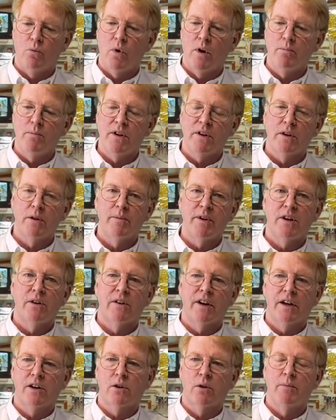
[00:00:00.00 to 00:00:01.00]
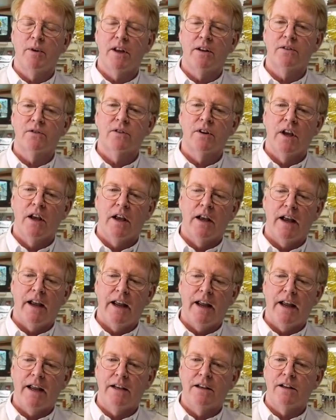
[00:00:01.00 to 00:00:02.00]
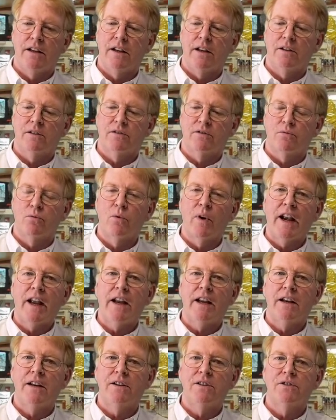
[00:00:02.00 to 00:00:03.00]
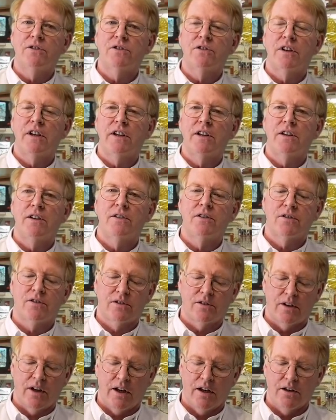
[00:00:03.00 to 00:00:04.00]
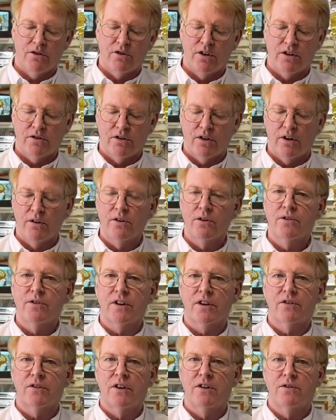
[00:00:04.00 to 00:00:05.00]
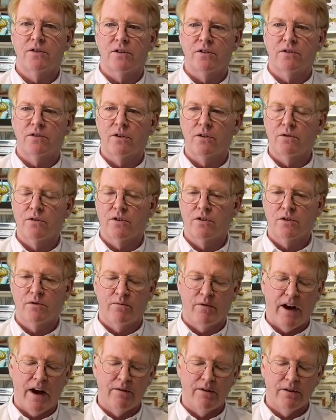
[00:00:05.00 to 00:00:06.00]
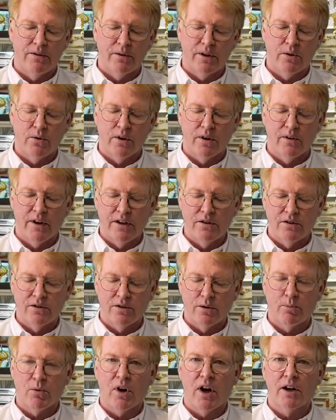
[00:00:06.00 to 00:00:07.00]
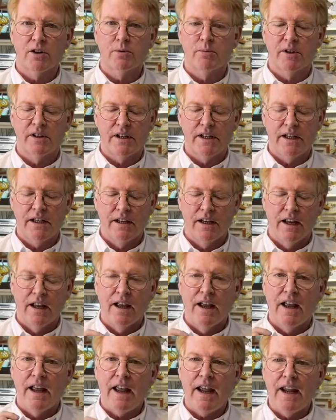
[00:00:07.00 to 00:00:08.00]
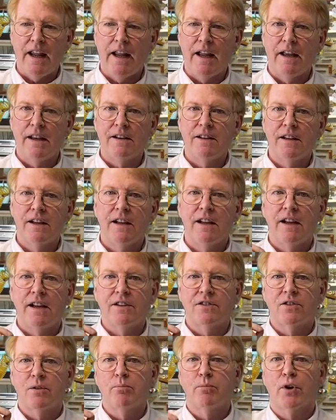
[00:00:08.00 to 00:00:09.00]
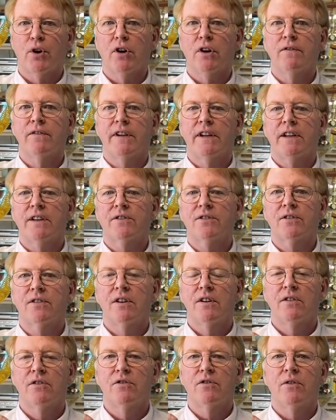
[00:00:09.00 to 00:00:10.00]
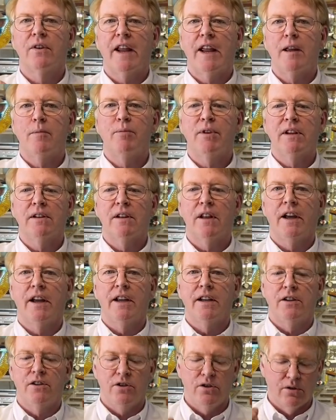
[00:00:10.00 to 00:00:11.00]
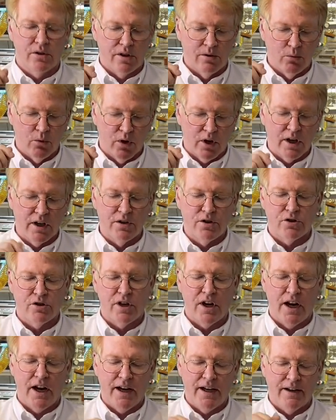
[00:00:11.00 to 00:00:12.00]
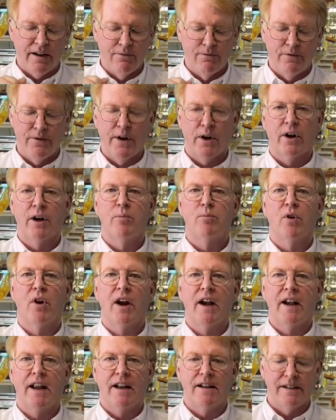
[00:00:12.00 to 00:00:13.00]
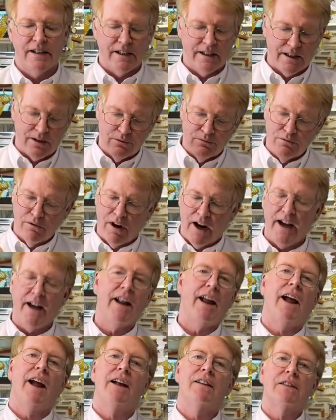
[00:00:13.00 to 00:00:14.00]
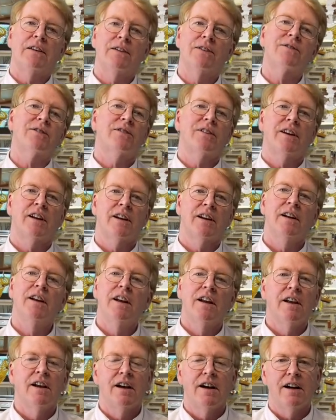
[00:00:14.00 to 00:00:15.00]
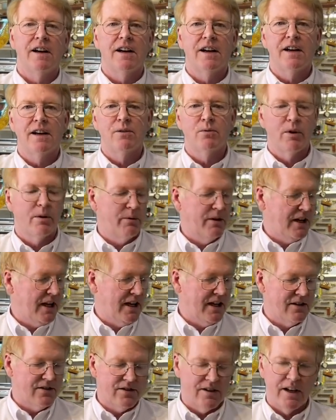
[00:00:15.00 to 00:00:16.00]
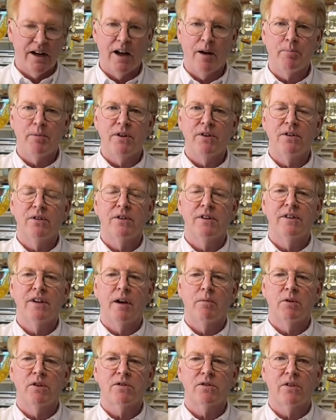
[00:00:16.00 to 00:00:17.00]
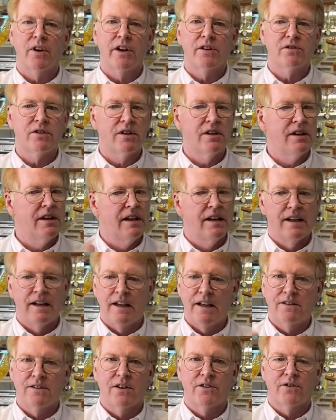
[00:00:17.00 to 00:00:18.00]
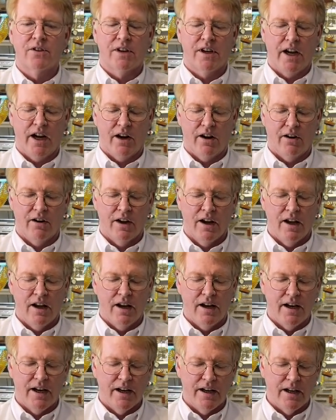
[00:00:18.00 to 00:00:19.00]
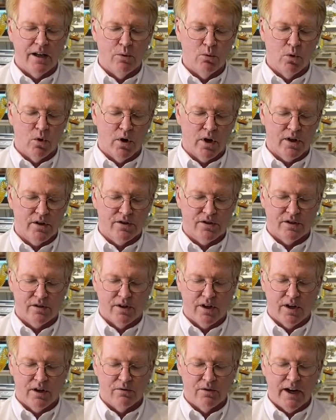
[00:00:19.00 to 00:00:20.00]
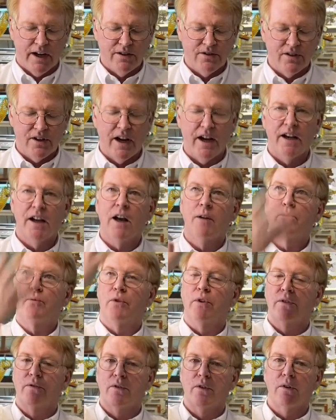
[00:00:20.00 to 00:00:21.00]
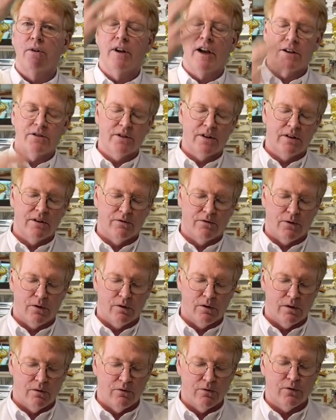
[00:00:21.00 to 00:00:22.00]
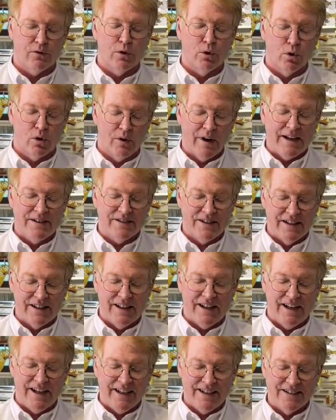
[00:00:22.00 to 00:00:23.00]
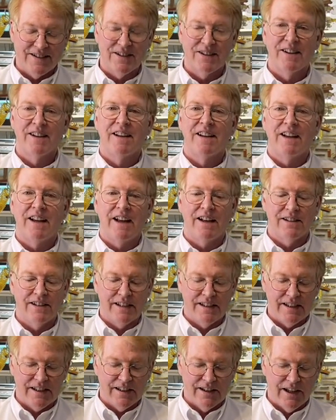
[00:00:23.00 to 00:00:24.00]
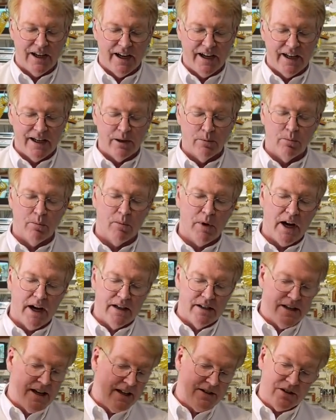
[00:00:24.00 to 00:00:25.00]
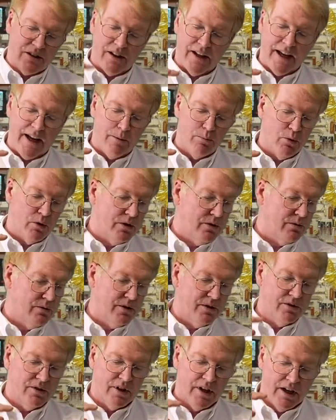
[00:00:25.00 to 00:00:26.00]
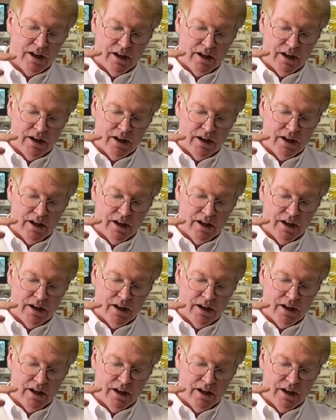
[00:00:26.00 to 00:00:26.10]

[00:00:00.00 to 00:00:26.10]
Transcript: 1 millimeter increments, and its range is just under 6 inches, so just 5¾ inches approximately. And it's impervious to ambient light. We're gonna shine a very bright LED right at this thing when we get it set up and do the demonstration. It doesn't care. It works right side up with fluorescent lights, LED lighting. My desk lamp, which was